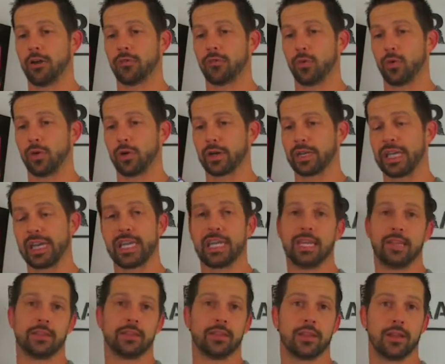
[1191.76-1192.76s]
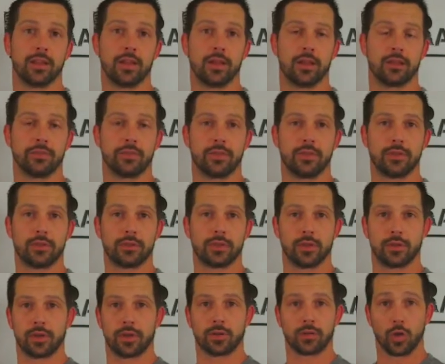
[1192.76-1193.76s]
for getting in
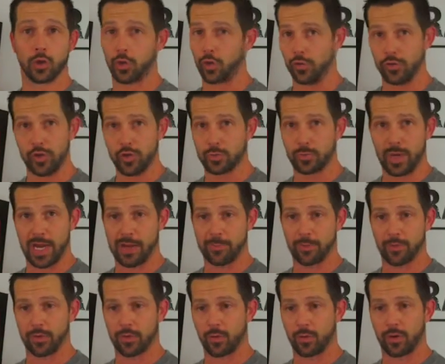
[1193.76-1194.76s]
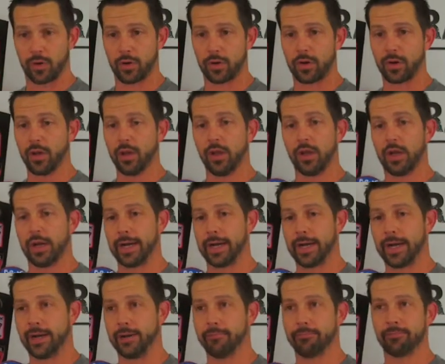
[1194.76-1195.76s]
to their local newspaper or
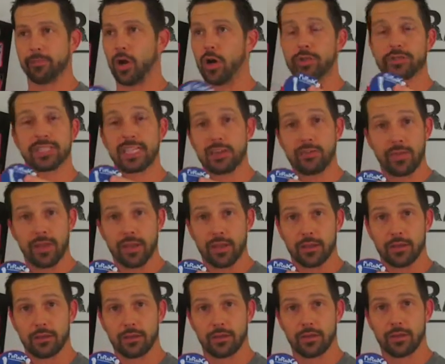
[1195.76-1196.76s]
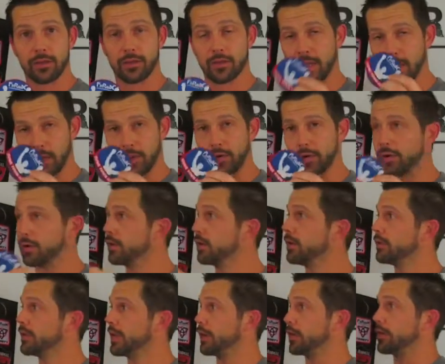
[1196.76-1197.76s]
on TV. They earn
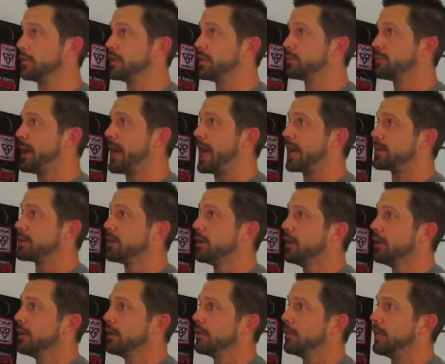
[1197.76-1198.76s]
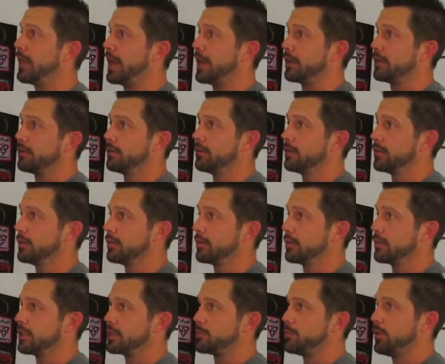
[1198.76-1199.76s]
this patch that
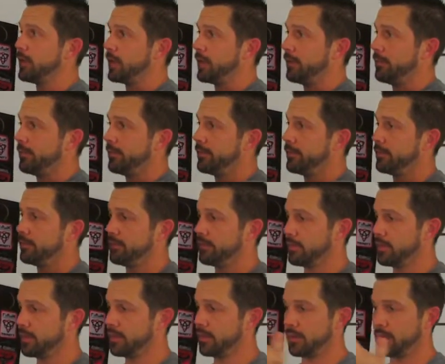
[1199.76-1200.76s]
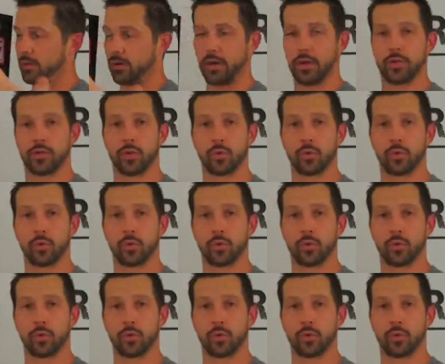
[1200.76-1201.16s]
gets put up on